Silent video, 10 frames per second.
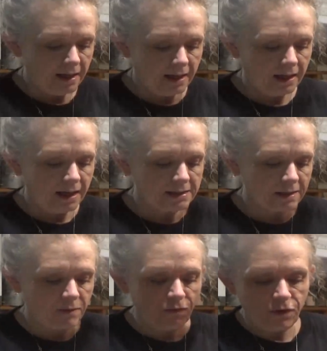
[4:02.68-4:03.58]
I got
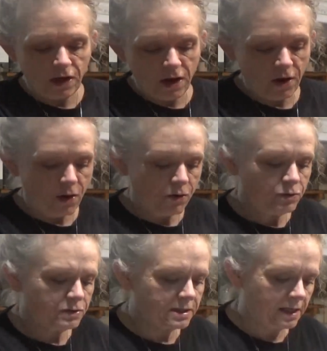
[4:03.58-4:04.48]
some of
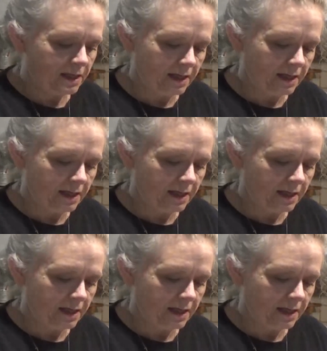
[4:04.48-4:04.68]
those.